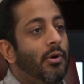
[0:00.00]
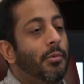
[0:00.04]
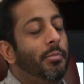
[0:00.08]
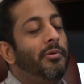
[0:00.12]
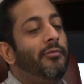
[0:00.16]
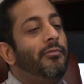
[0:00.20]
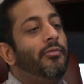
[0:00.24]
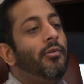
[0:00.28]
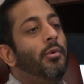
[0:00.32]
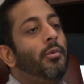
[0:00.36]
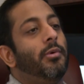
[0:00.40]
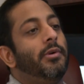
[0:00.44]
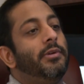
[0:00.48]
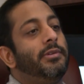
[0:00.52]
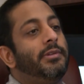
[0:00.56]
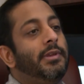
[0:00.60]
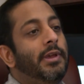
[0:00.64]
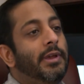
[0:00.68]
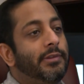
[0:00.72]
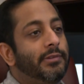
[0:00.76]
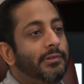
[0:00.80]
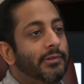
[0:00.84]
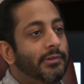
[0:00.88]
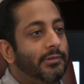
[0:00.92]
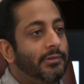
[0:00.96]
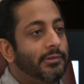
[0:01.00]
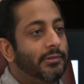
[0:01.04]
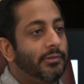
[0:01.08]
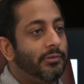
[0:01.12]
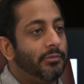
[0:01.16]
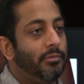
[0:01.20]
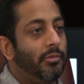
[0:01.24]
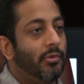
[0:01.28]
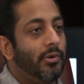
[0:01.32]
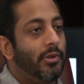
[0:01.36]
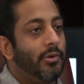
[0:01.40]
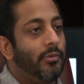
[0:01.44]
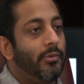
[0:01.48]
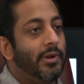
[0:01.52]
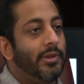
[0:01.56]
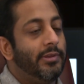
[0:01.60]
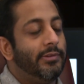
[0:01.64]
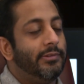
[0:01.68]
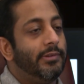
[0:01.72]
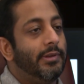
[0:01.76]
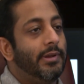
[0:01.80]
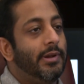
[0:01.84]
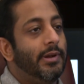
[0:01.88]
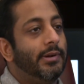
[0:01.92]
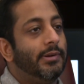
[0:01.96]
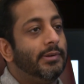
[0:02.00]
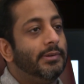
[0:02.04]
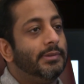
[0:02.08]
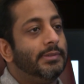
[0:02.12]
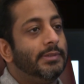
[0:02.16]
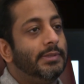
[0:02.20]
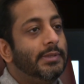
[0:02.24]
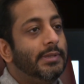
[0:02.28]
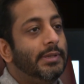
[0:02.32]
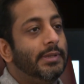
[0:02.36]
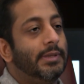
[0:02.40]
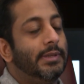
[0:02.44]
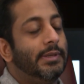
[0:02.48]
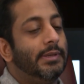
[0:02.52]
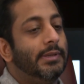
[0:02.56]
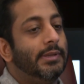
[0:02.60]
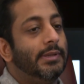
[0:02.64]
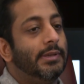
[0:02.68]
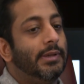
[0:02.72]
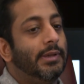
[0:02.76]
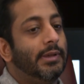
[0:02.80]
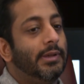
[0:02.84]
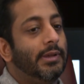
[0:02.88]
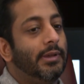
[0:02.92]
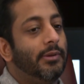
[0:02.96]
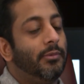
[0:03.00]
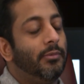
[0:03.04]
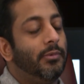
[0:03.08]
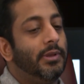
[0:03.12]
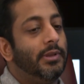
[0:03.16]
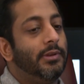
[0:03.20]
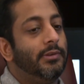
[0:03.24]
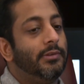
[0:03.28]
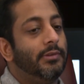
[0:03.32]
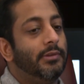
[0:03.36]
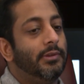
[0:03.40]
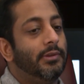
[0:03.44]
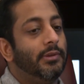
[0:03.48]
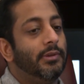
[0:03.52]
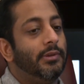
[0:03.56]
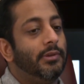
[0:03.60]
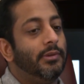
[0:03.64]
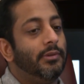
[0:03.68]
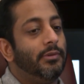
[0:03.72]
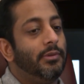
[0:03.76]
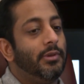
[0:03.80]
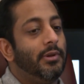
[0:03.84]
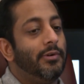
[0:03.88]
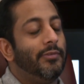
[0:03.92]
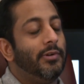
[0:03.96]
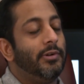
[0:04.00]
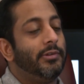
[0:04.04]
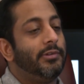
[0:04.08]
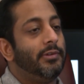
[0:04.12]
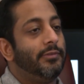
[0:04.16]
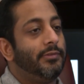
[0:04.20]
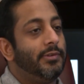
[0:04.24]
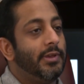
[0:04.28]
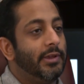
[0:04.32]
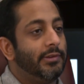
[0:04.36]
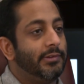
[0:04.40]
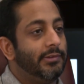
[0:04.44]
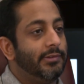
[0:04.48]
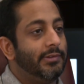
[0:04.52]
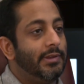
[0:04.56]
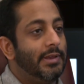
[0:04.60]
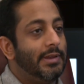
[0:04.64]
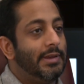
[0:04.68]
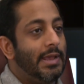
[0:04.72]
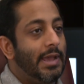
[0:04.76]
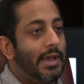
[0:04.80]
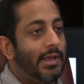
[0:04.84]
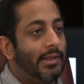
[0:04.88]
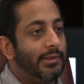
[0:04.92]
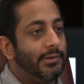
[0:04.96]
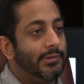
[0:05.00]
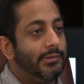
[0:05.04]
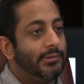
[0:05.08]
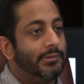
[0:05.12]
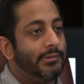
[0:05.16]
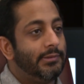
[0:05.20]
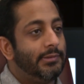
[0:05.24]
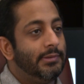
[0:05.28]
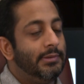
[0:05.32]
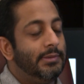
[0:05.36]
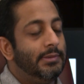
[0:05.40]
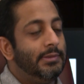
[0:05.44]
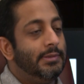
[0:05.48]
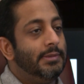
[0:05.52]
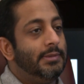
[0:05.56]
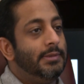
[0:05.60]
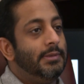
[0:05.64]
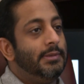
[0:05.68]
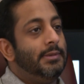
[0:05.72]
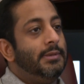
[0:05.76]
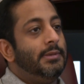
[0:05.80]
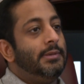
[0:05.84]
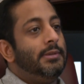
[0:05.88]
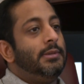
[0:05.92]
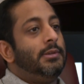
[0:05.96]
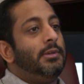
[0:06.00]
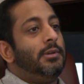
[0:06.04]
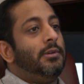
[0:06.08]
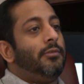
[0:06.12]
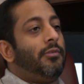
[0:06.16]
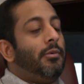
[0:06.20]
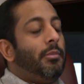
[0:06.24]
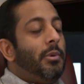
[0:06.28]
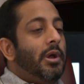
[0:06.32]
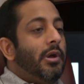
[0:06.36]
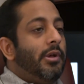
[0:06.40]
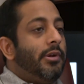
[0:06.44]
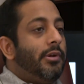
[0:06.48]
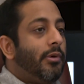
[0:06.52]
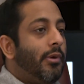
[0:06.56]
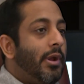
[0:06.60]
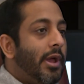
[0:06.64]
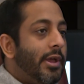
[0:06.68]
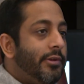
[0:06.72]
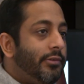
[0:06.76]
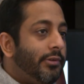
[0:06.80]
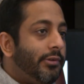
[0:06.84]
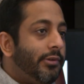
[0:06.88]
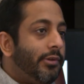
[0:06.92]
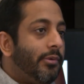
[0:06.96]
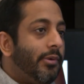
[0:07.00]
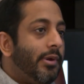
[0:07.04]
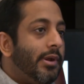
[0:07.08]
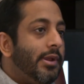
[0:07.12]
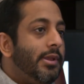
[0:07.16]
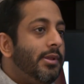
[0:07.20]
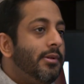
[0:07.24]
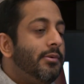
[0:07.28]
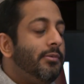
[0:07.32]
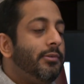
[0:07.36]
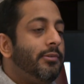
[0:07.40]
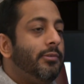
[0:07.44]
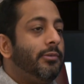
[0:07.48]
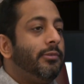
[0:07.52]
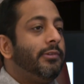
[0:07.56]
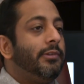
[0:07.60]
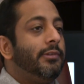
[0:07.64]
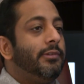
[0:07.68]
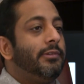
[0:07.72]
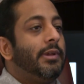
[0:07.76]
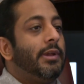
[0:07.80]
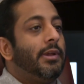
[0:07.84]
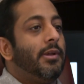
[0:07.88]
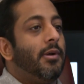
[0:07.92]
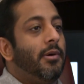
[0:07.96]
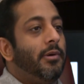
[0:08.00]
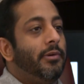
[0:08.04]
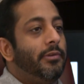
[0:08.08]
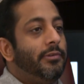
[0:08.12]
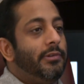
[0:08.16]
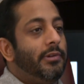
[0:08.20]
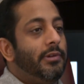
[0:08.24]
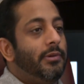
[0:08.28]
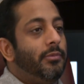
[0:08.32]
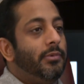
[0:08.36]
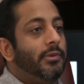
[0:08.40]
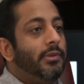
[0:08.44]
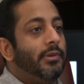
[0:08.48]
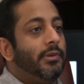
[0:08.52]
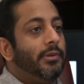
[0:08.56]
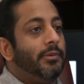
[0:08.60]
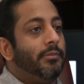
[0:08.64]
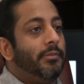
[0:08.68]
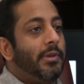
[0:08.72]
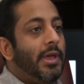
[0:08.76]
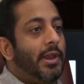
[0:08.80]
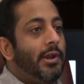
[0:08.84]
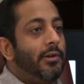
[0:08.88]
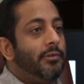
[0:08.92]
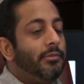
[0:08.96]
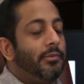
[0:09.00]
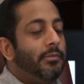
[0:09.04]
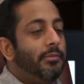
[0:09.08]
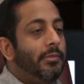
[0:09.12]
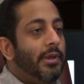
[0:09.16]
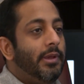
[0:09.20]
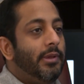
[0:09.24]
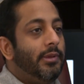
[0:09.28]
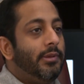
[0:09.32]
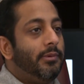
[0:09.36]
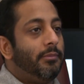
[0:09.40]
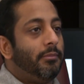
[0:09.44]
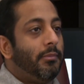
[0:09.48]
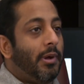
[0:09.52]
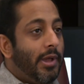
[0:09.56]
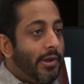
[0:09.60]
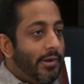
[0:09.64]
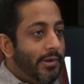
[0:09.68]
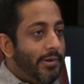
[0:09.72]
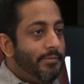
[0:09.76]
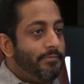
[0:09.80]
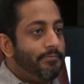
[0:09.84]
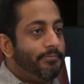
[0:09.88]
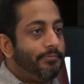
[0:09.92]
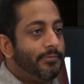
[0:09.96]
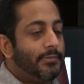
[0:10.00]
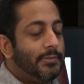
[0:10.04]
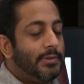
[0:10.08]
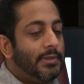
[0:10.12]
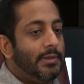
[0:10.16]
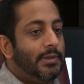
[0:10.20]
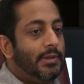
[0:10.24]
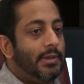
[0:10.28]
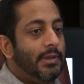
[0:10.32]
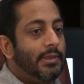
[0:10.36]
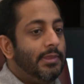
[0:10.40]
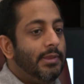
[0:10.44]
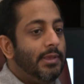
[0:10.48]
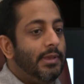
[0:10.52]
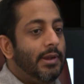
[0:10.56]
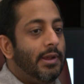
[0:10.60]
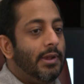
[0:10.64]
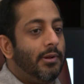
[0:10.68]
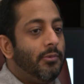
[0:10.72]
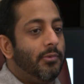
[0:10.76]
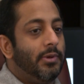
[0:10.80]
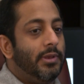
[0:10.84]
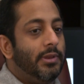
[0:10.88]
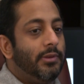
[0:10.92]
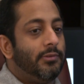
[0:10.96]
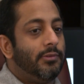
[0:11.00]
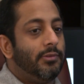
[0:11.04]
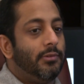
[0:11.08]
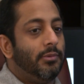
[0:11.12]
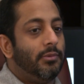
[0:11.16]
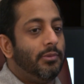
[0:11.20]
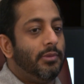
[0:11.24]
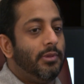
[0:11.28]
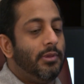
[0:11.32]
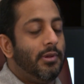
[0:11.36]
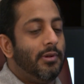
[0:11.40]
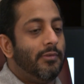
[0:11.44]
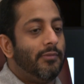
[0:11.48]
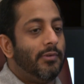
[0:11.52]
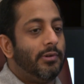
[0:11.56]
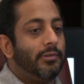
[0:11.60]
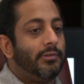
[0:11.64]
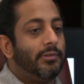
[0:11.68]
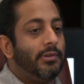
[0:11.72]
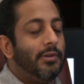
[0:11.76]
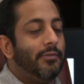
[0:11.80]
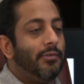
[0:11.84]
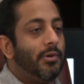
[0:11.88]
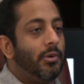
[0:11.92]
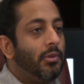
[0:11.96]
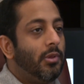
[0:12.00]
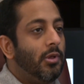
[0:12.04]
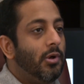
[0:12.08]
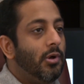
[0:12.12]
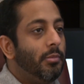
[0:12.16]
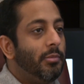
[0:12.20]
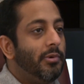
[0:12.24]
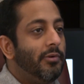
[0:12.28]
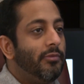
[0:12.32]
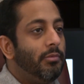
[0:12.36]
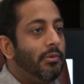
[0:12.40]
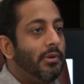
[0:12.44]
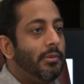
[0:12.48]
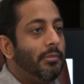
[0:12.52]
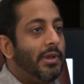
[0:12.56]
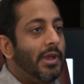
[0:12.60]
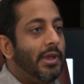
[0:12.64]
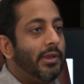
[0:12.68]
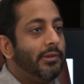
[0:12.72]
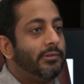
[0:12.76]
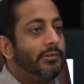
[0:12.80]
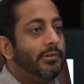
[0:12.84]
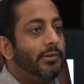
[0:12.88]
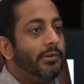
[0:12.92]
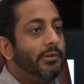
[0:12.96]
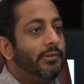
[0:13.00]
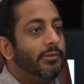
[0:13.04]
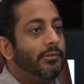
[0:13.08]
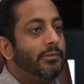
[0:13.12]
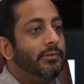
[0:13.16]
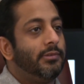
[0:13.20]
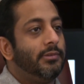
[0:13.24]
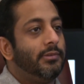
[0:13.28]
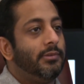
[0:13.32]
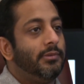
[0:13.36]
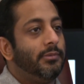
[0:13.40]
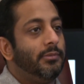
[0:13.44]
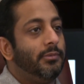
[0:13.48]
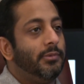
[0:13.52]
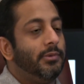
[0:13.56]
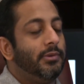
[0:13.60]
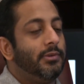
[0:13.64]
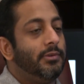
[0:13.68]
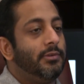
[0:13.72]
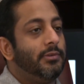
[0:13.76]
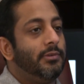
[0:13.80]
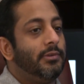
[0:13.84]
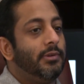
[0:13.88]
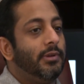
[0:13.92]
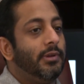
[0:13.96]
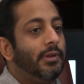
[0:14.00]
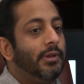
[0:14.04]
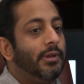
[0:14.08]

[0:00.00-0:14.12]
up in Fort Worth, Texas. I was born and raised there, and I went to University of Texas at Dallas for my undergraduate degree, which was in psychology with a management minor. And then I went to the University of Oklahoma for my master's, which